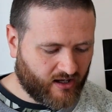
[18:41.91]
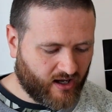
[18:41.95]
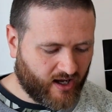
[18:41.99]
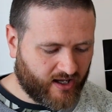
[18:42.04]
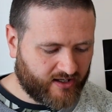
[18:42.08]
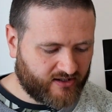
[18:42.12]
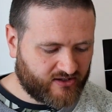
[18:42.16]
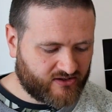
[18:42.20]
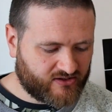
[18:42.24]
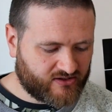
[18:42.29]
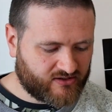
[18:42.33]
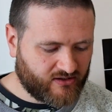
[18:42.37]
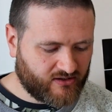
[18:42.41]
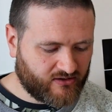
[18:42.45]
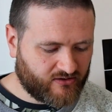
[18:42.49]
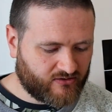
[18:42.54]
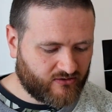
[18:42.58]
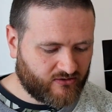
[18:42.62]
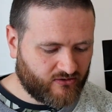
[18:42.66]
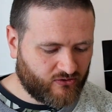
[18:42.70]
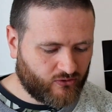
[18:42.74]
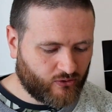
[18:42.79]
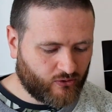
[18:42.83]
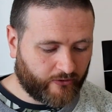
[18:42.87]
I'm
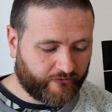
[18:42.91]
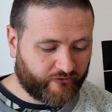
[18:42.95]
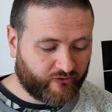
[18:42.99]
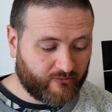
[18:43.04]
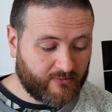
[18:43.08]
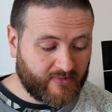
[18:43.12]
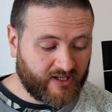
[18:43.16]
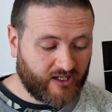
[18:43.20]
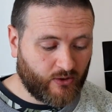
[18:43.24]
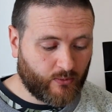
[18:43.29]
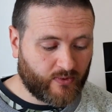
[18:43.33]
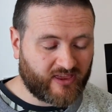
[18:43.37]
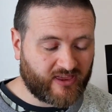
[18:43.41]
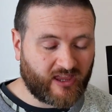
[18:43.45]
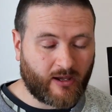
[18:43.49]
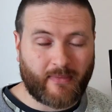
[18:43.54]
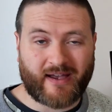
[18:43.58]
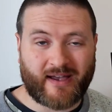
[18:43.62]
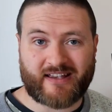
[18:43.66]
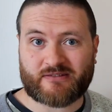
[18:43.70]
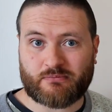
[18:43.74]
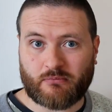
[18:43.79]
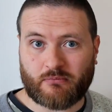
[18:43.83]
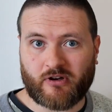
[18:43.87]
not familiar with them
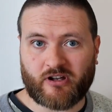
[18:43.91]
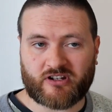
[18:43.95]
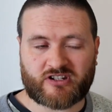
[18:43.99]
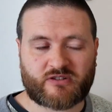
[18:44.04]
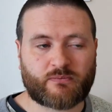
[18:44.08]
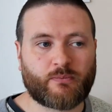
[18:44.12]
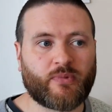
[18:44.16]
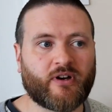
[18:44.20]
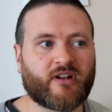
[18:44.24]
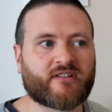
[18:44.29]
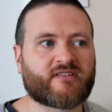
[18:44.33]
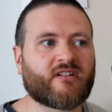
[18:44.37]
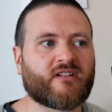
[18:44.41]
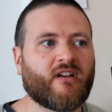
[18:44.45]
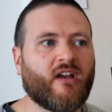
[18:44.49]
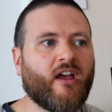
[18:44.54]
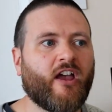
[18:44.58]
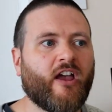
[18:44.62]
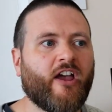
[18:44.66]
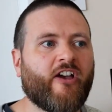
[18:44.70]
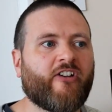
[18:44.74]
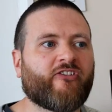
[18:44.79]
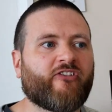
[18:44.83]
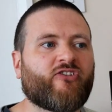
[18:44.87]
as much, but
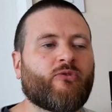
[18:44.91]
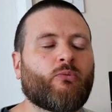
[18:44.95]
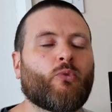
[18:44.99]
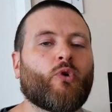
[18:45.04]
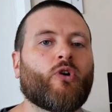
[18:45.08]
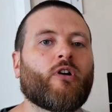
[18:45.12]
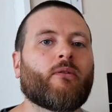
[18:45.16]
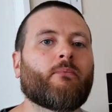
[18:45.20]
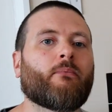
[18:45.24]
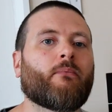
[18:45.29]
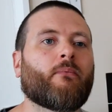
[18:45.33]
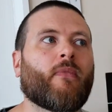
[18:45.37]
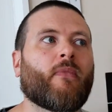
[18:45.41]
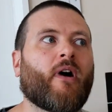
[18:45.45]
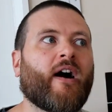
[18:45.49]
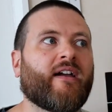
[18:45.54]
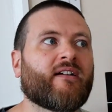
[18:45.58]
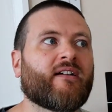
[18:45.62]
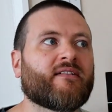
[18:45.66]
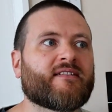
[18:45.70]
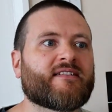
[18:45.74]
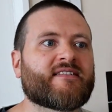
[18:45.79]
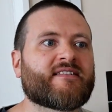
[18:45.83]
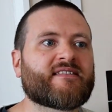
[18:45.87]
from what I
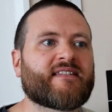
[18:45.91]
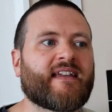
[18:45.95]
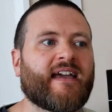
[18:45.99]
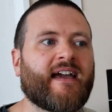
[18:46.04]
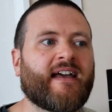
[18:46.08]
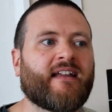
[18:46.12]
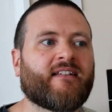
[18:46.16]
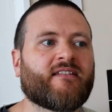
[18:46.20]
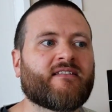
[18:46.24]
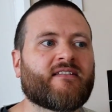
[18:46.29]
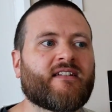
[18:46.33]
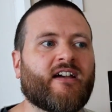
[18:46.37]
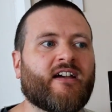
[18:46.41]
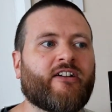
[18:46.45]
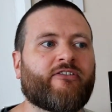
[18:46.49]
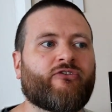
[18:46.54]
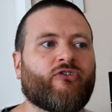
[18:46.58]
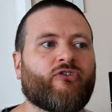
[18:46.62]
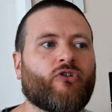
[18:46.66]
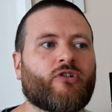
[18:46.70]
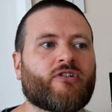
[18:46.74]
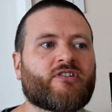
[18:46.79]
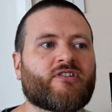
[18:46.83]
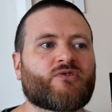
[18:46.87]
understand,
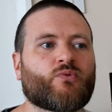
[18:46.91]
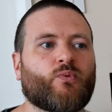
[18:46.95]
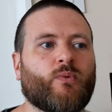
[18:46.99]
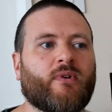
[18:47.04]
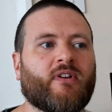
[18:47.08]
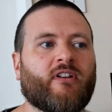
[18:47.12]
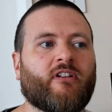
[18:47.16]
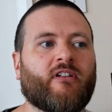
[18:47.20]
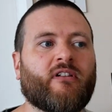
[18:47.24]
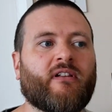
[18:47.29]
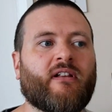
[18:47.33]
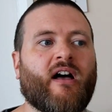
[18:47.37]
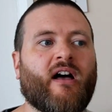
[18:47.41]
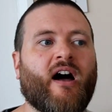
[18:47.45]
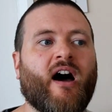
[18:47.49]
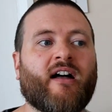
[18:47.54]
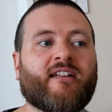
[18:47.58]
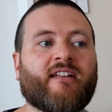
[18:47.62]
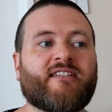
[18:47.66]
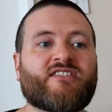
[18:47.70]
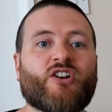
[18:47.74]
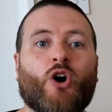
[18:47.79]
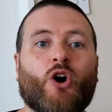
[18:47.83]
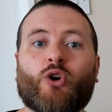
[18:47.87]
frogs will
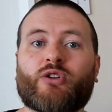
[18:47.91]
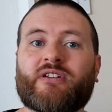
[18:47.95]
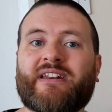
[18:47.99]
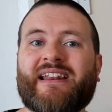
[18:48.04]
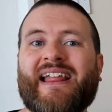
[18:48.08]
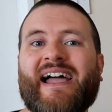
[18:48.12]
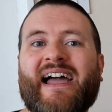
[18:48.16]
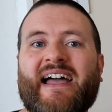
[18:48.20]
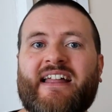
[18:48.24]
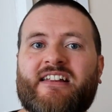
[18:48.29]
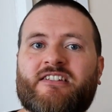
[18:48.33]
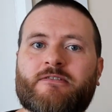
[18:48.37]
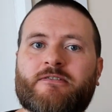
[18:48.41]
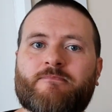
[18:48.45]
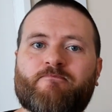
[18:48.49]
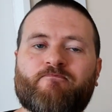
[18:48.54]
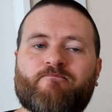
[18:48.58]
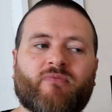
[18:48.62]
hunt on land.